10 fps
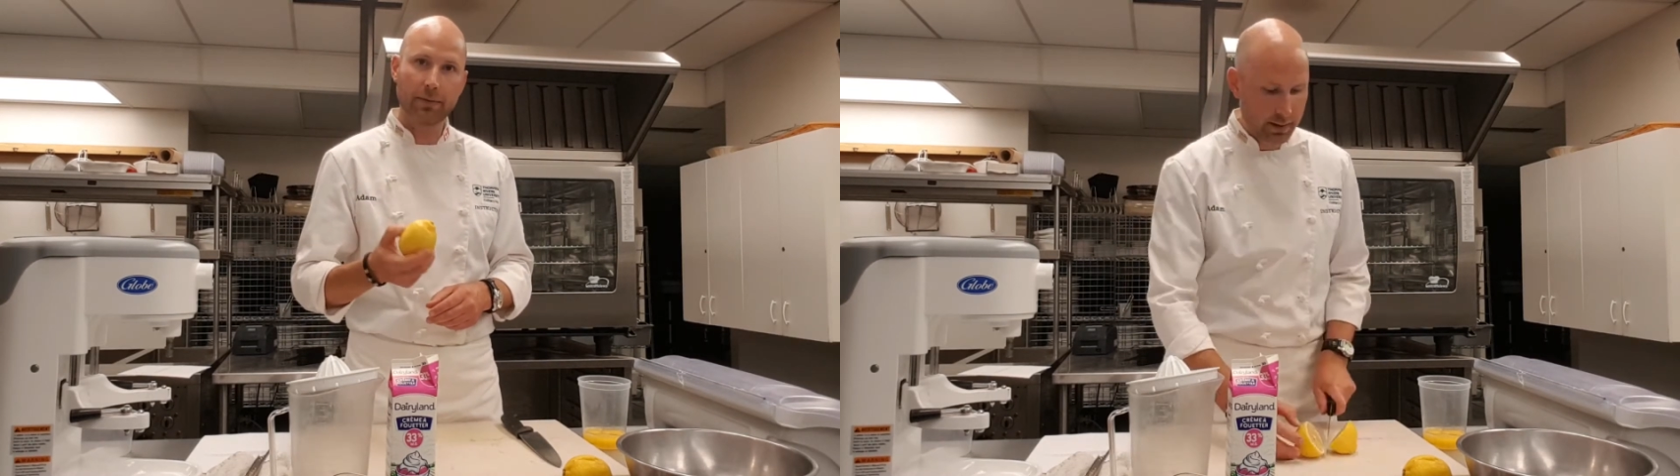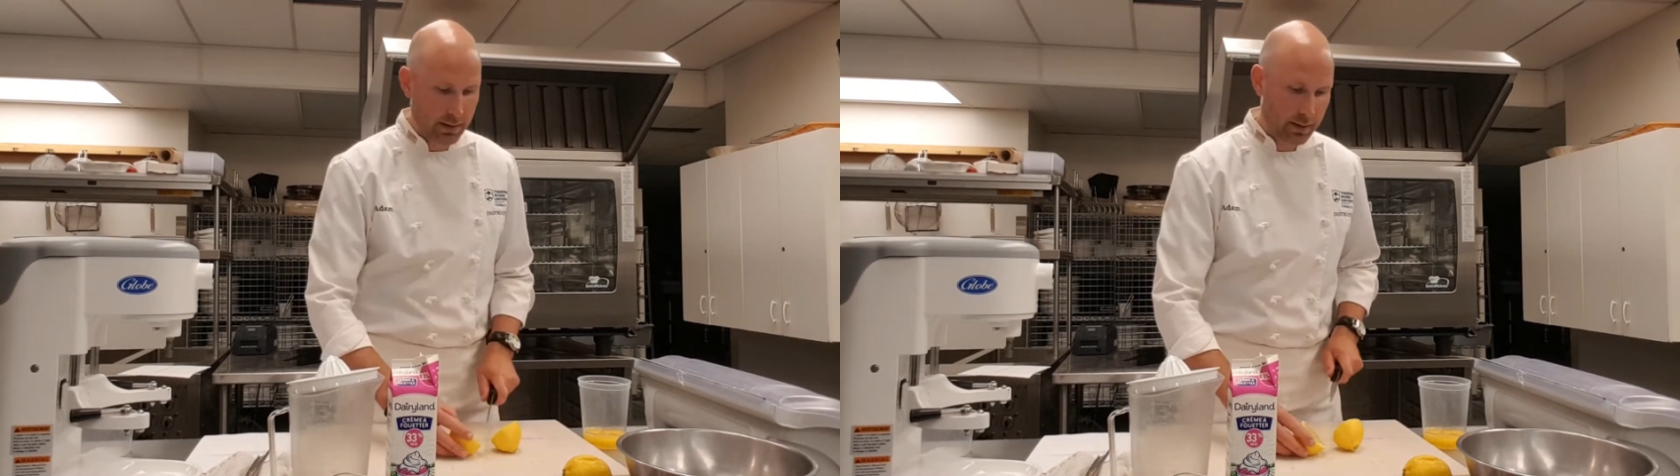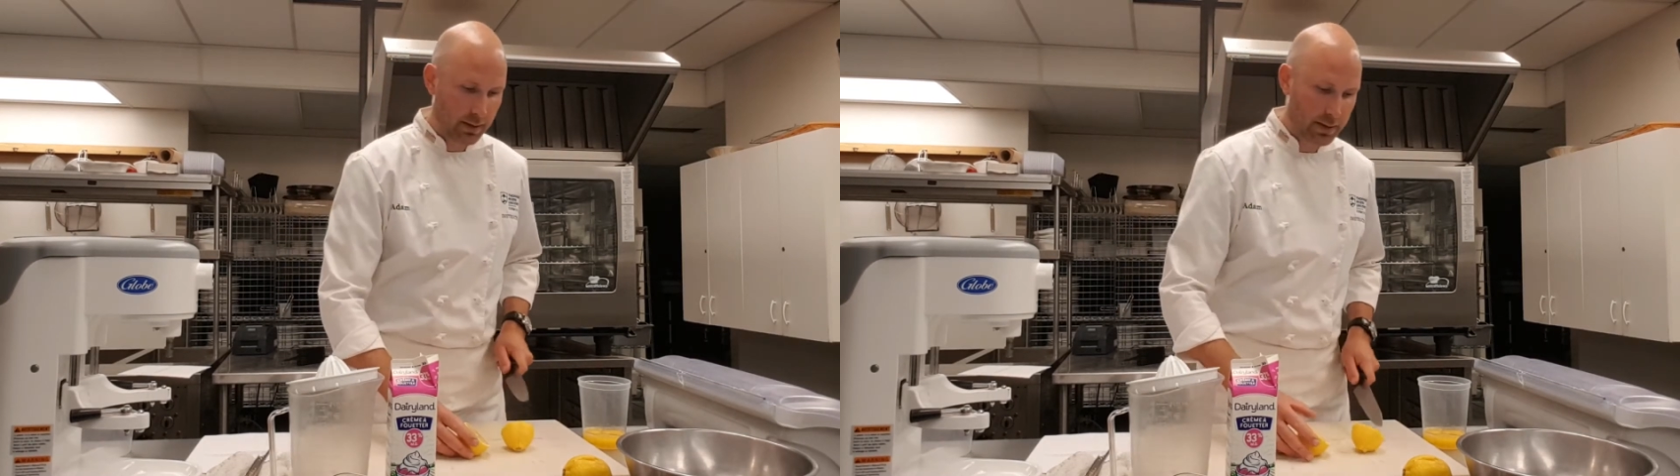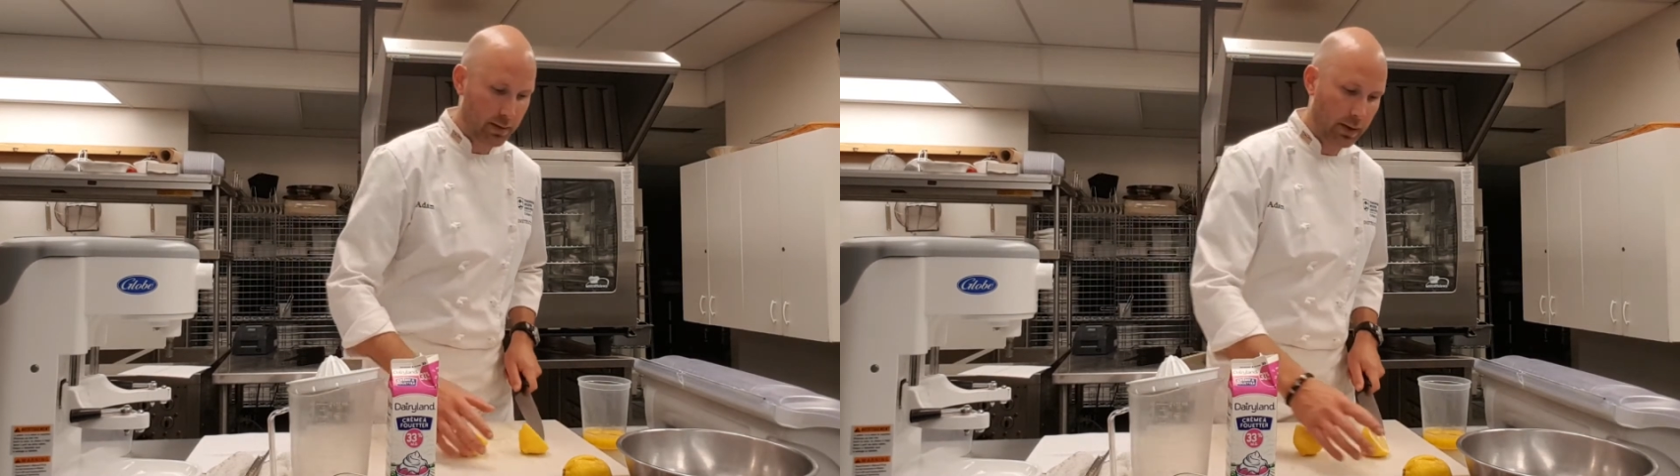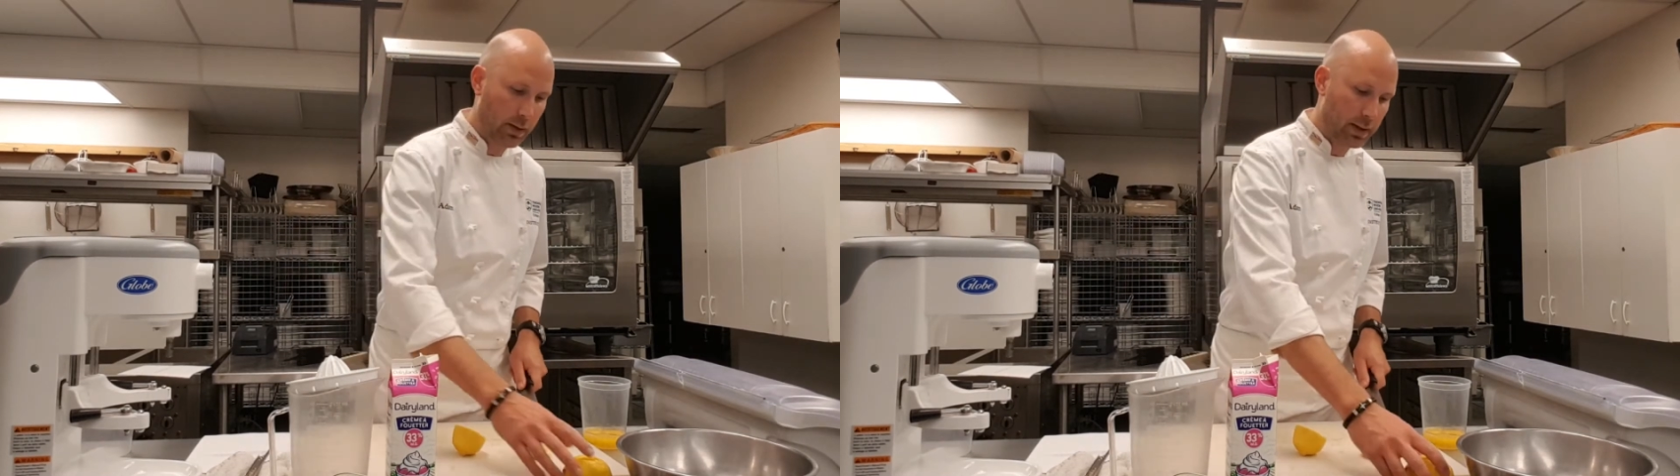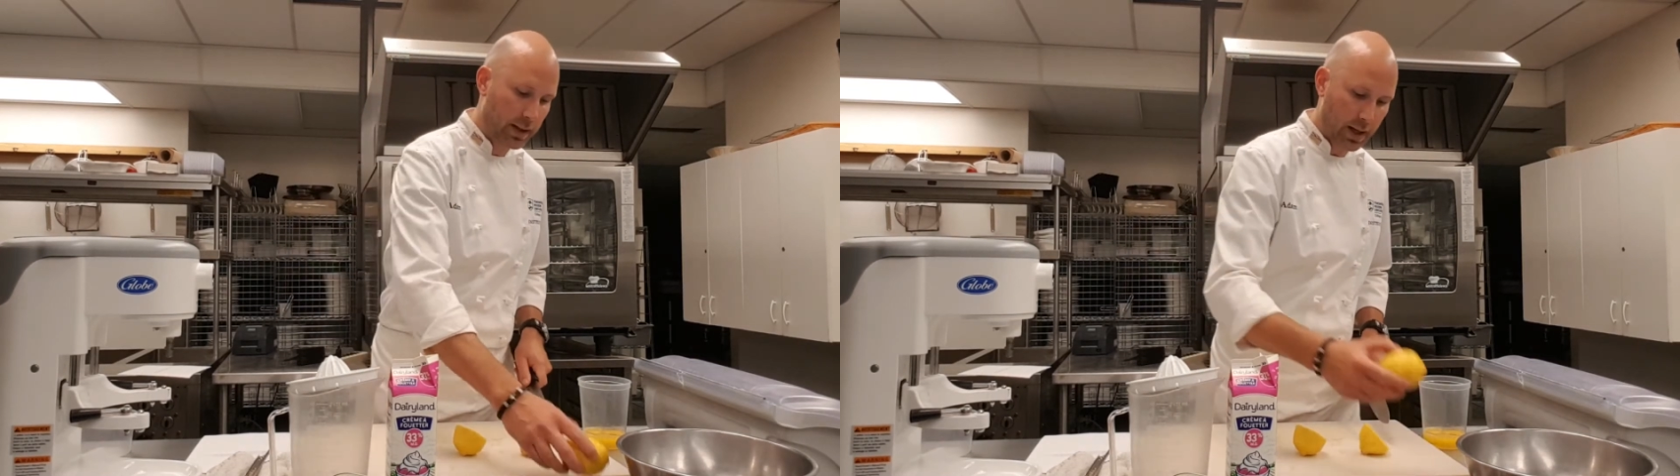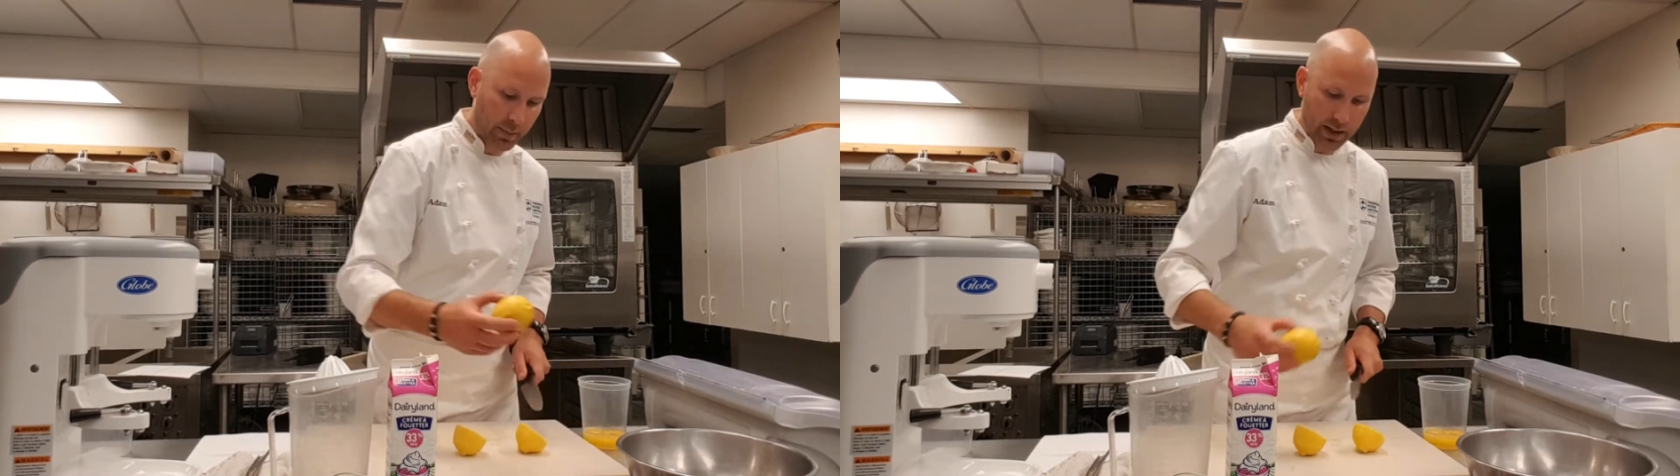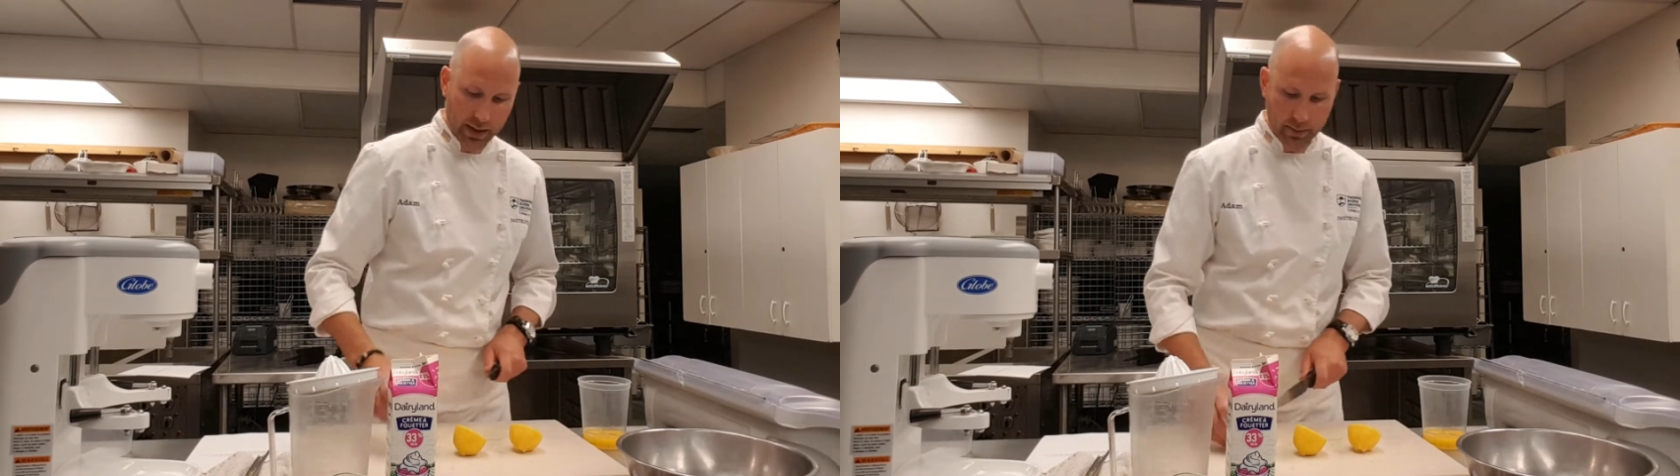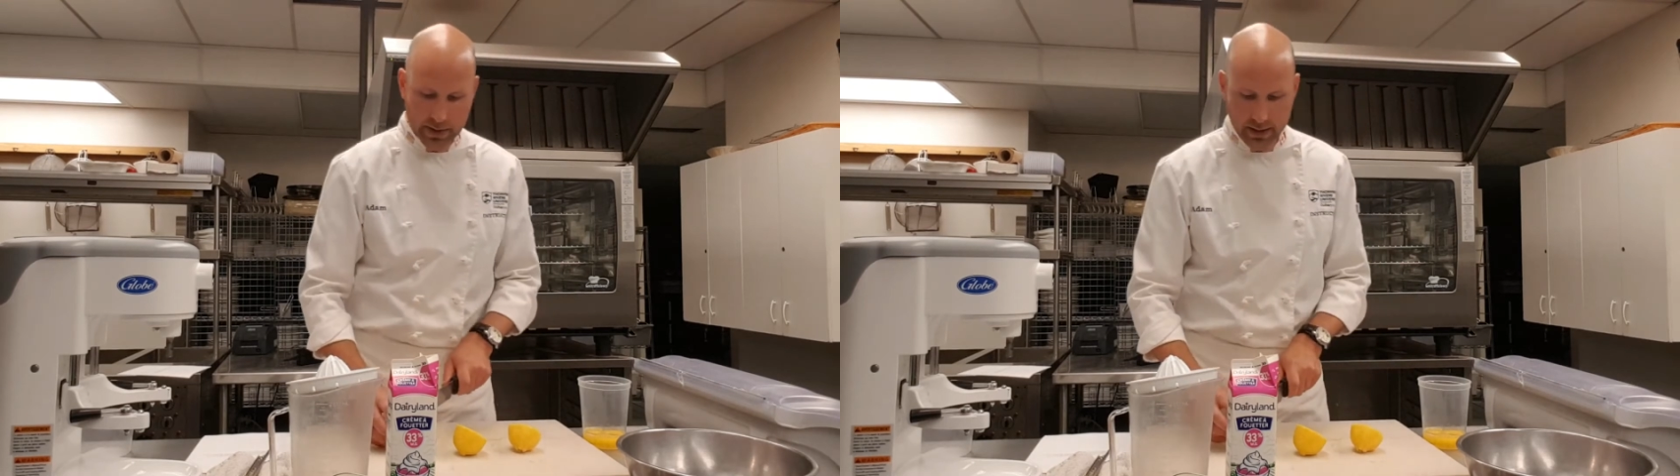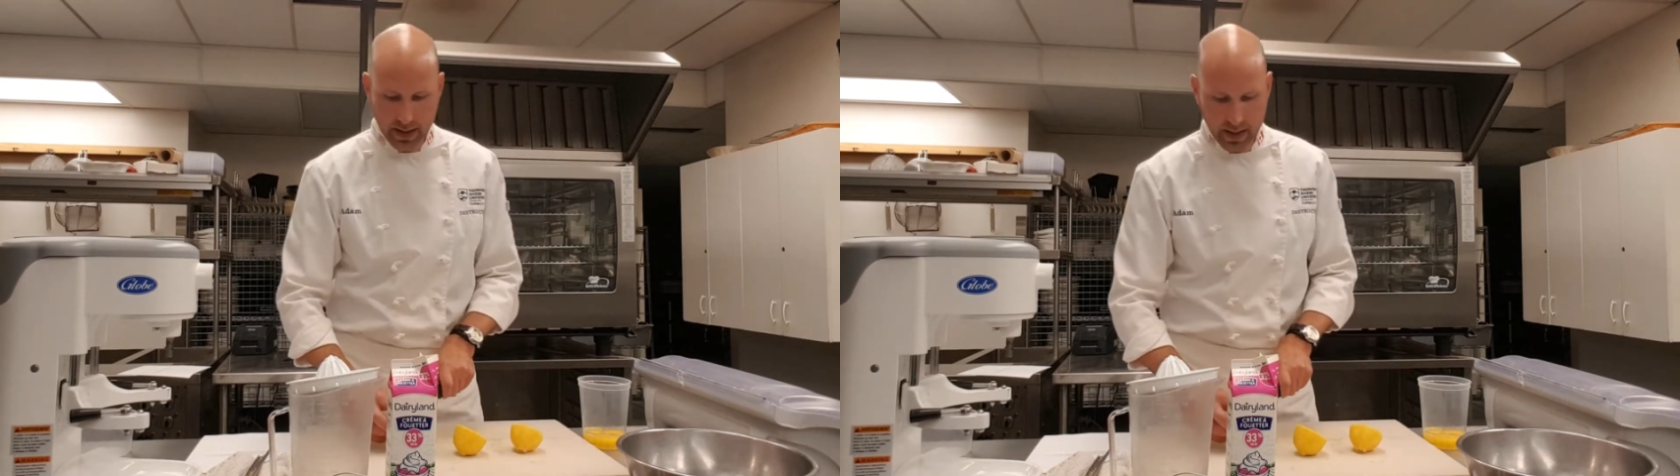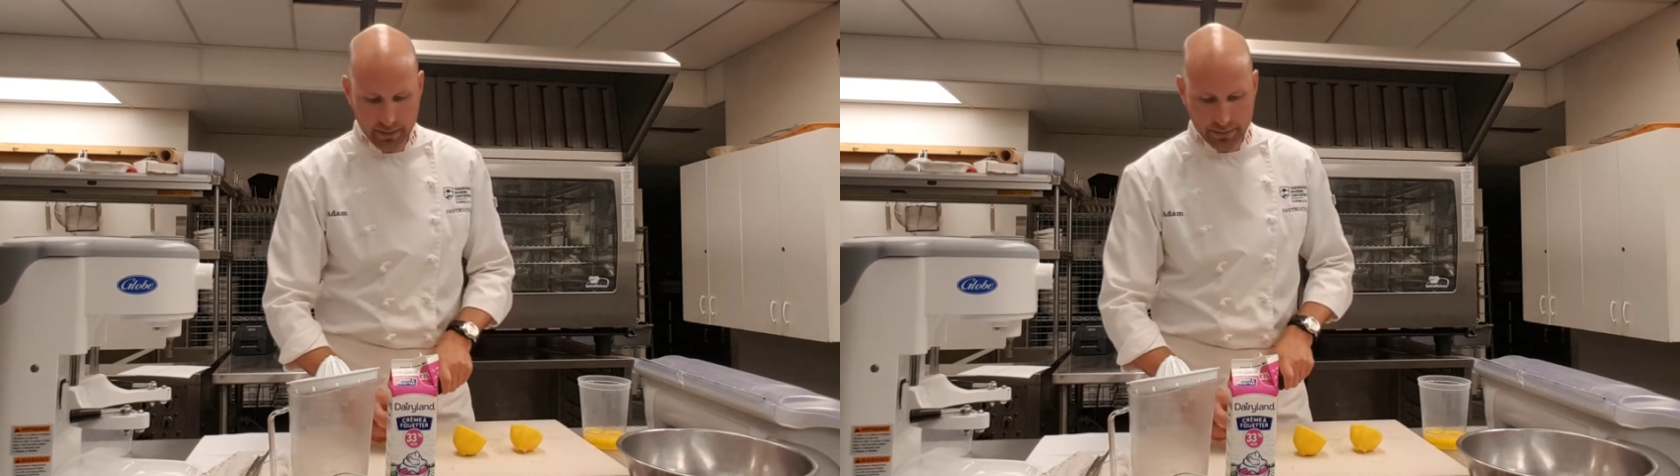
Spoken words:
So I'm going to cut my lemons in half,